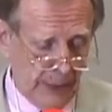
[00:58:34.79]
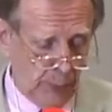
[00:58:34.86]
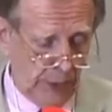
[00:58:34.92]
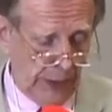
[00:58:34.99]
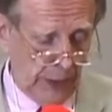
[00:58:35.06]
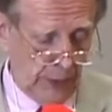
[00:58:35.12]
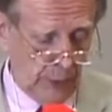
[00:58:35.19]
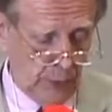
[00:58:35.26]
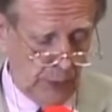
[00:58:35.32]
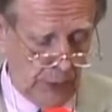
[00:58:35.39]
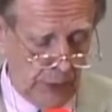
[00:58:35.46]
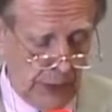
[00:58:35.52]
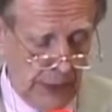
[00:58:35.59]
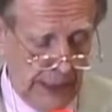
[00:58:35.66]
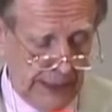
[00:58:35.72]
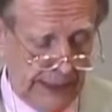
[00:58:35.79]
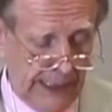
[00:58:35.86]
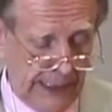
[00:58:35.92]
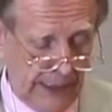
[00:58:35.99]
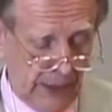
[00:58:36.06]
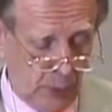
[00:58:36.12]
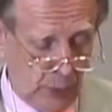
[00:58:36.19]
and we were
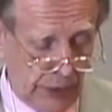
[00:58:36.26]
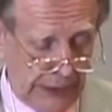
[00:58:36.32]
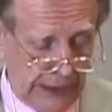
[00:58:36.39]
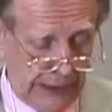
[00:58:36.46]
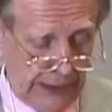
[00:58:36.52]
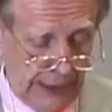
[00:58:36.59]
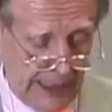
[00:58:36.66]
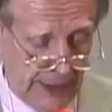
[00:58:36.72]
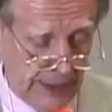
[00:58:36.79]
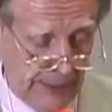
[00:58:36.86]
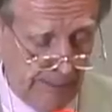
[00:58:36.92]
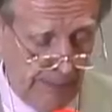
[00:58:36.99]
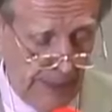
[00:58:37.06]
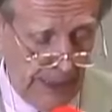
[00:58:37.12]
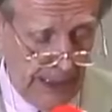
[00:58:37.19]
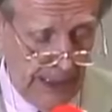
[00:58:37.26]
getting the working class.